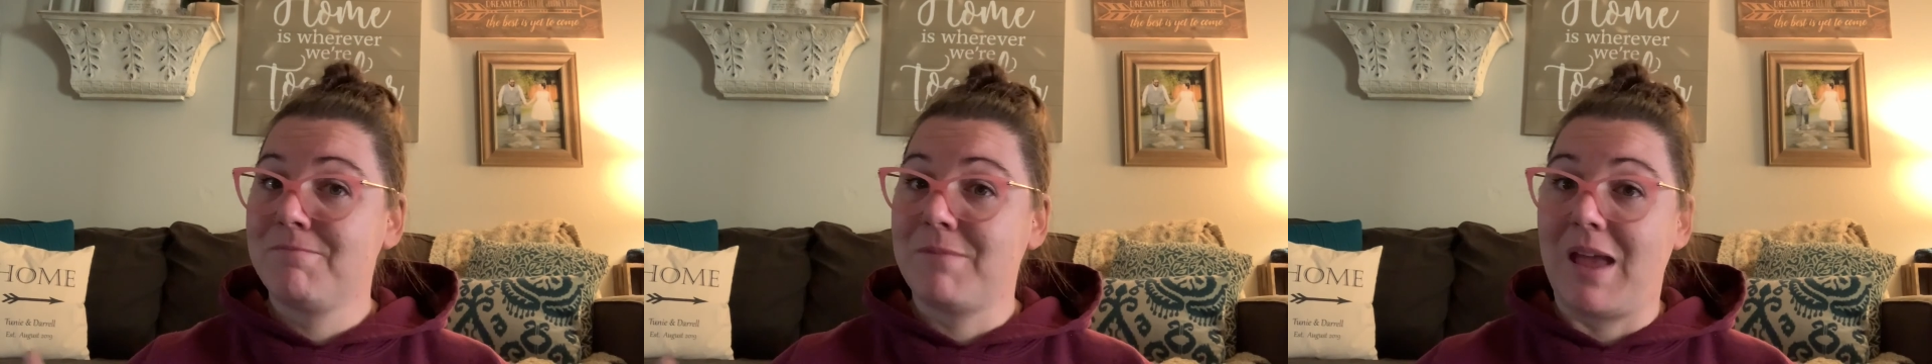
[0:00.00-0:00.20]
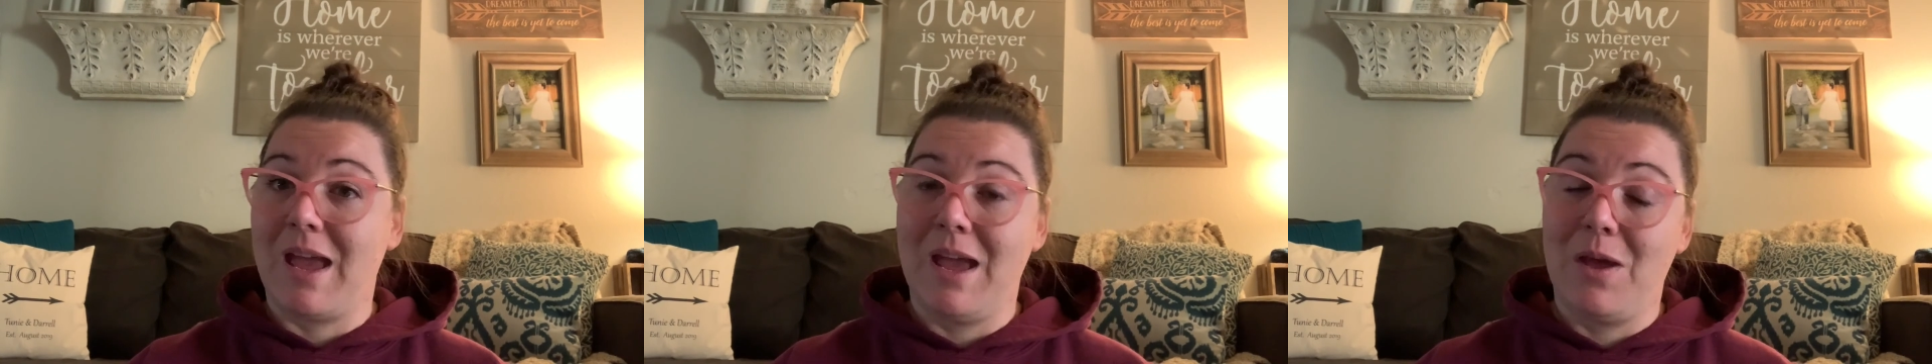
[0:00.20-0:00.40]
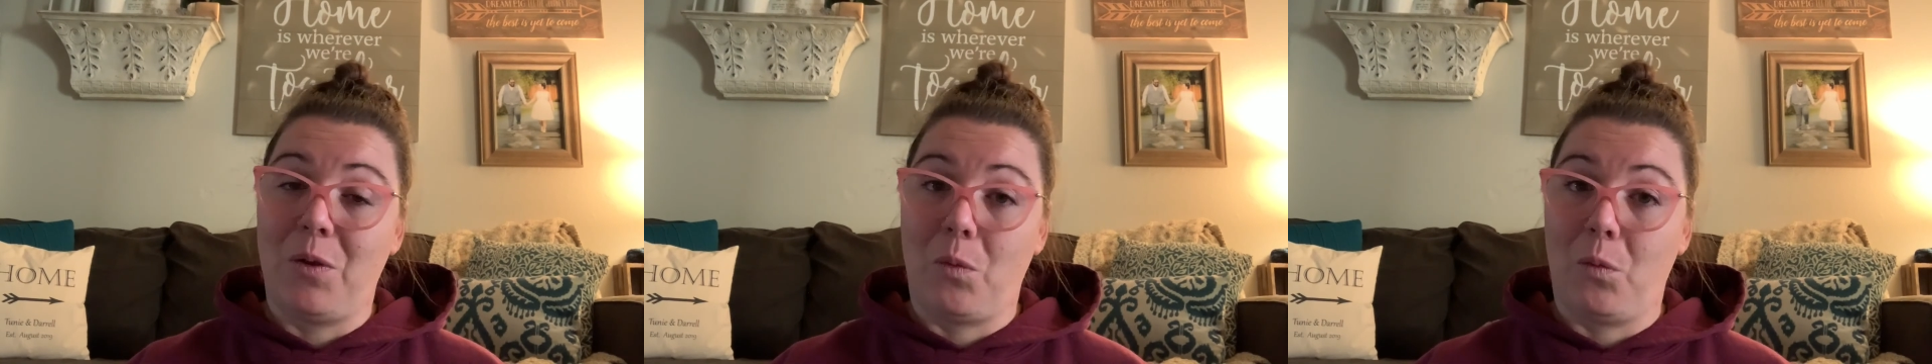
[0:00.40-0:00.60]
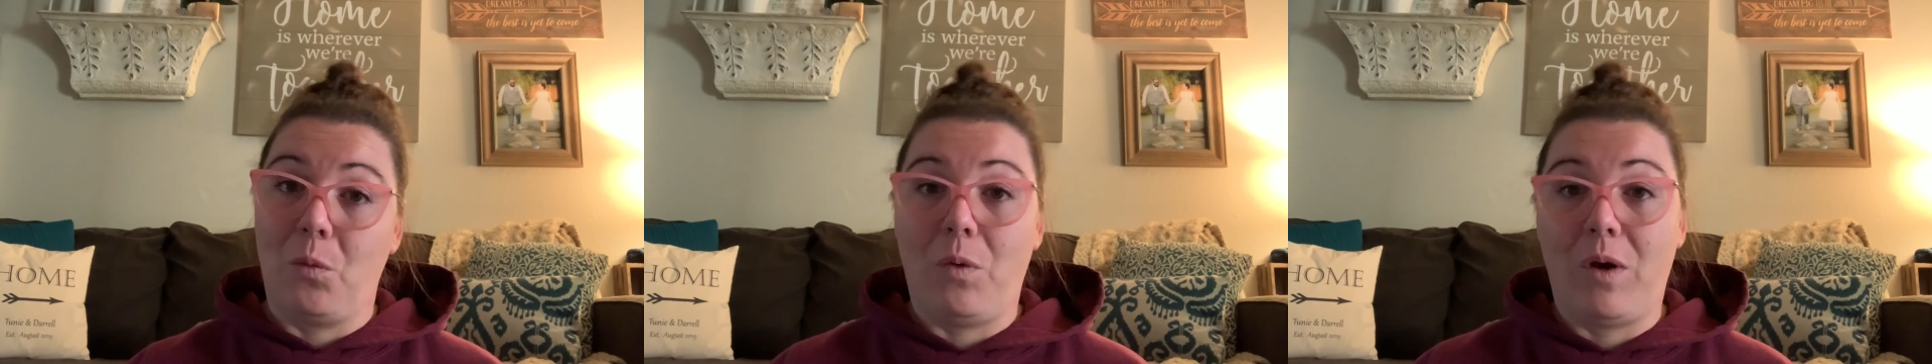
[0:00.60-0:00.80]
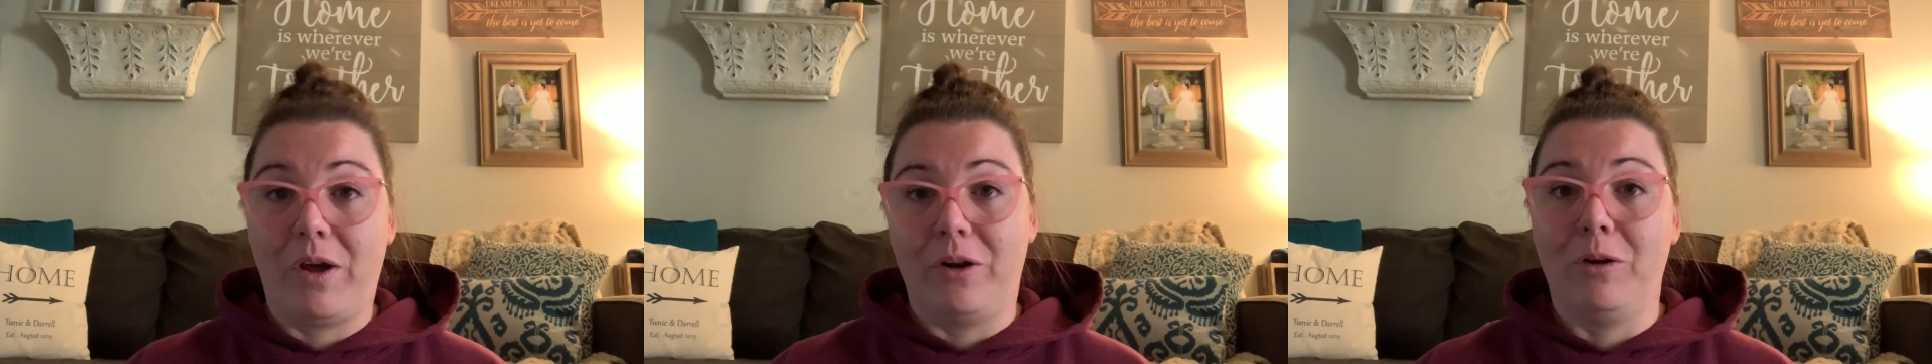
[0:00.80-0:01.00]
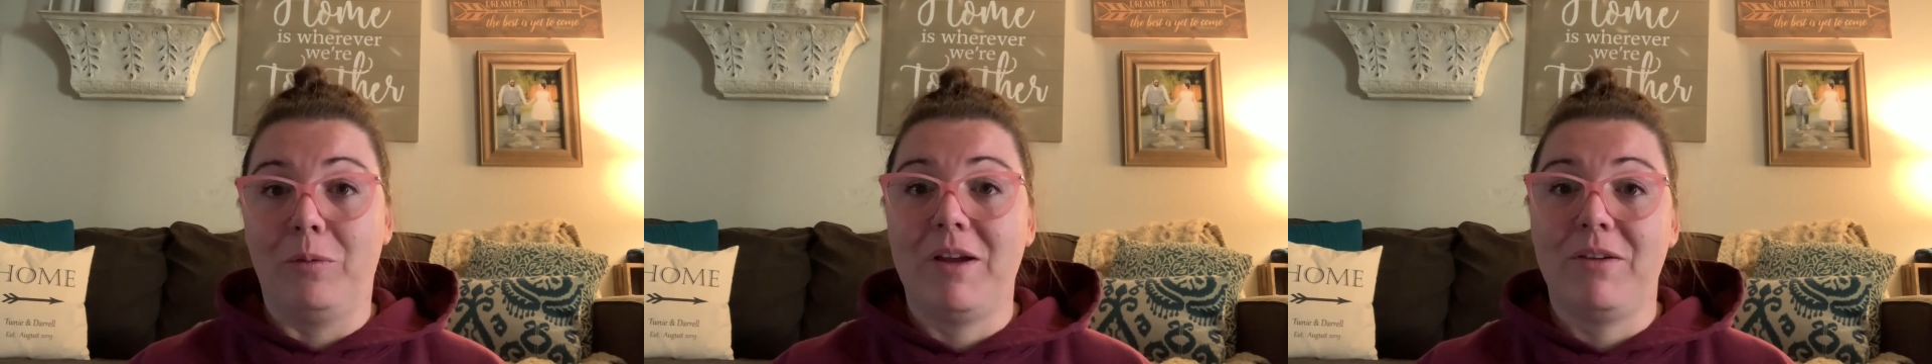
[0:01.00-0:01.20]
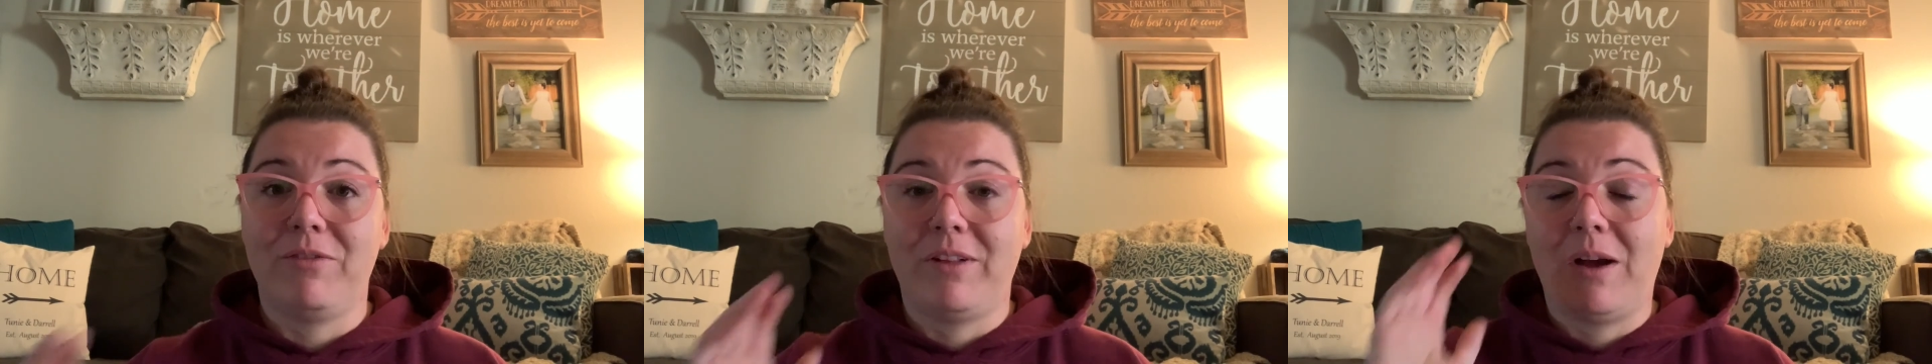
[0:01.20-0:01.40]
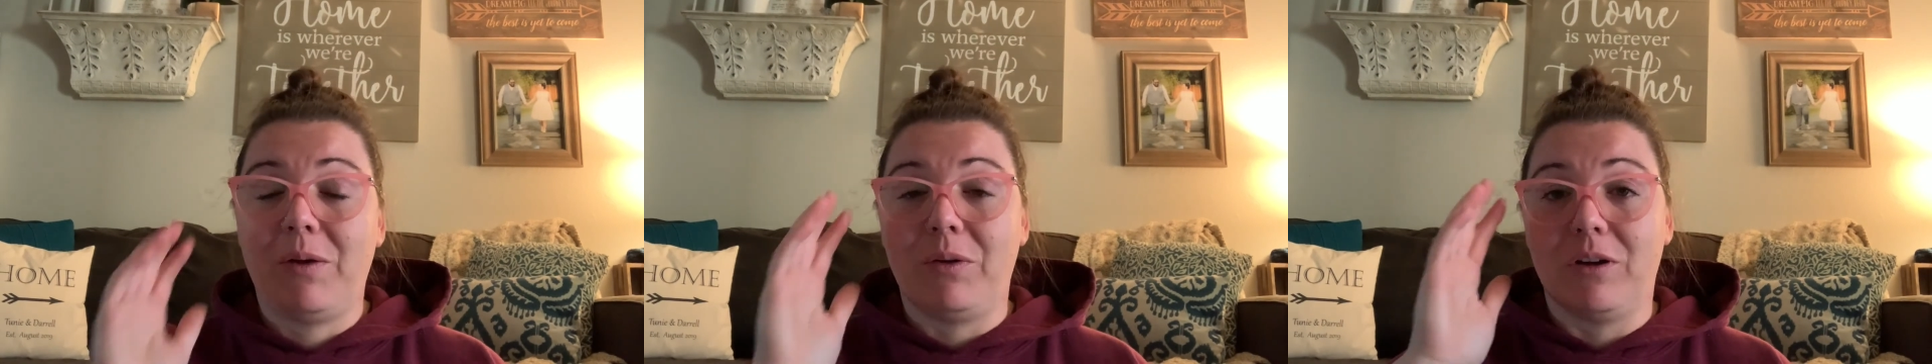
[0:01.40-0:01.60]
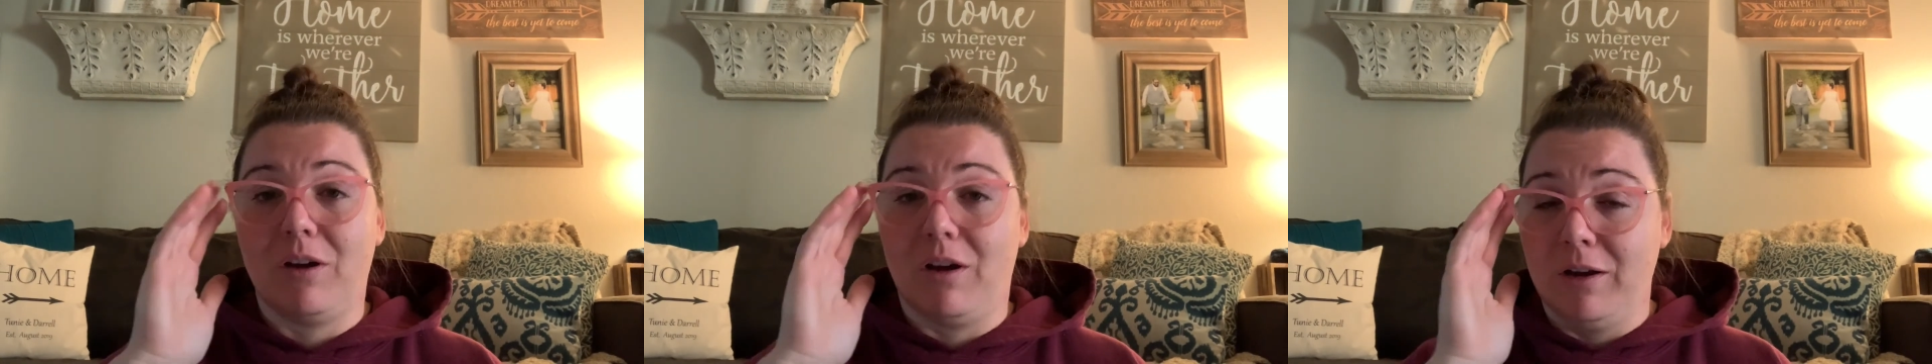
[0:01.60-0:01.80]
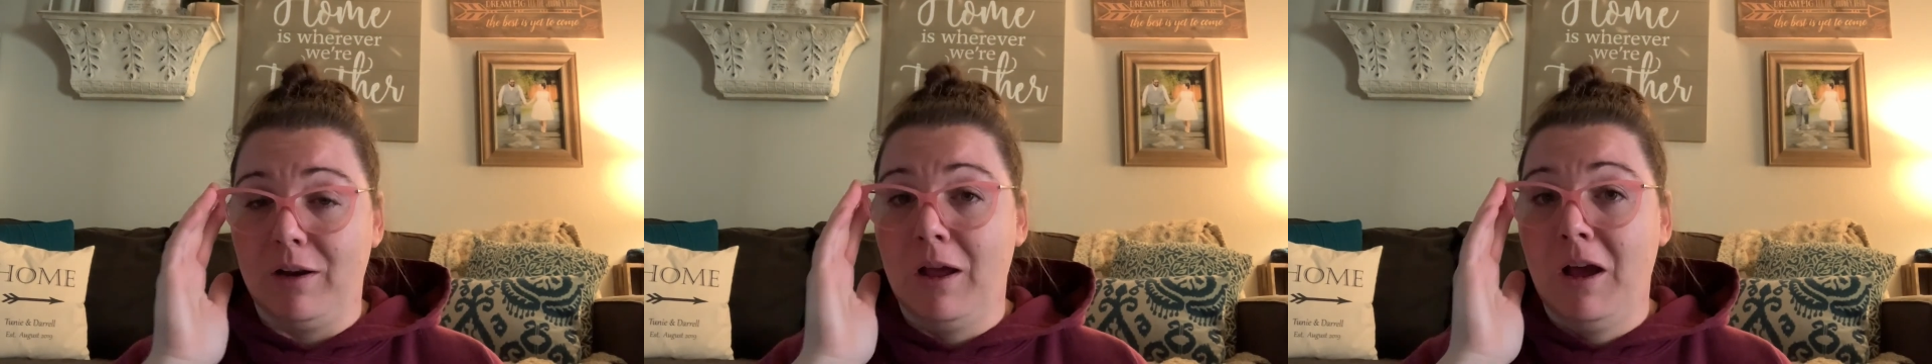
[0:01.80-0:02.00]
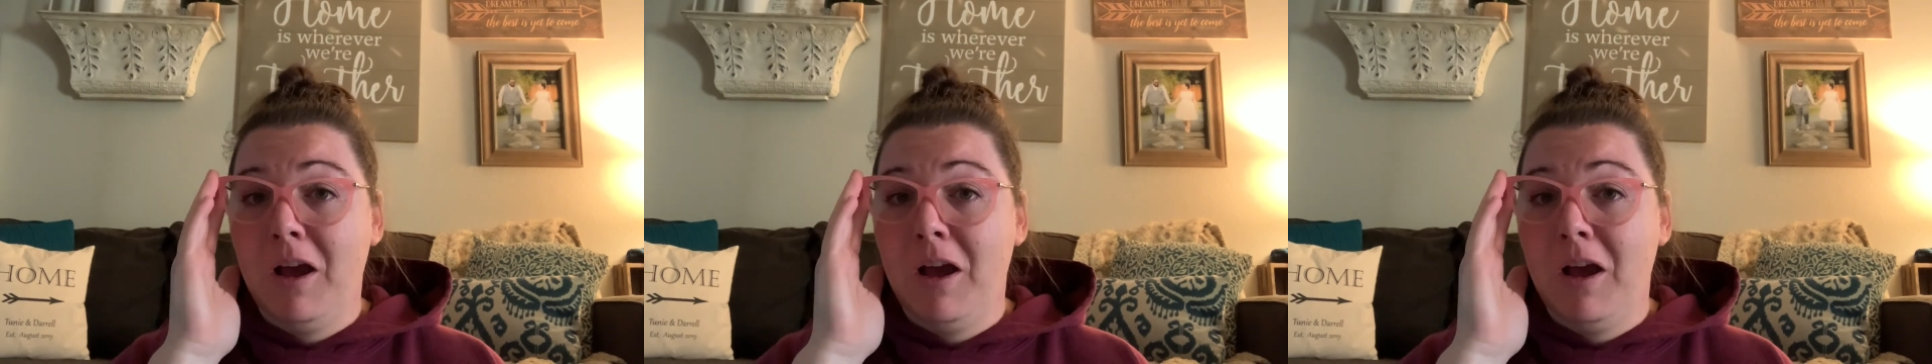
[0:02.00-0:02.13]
and water my flower garden.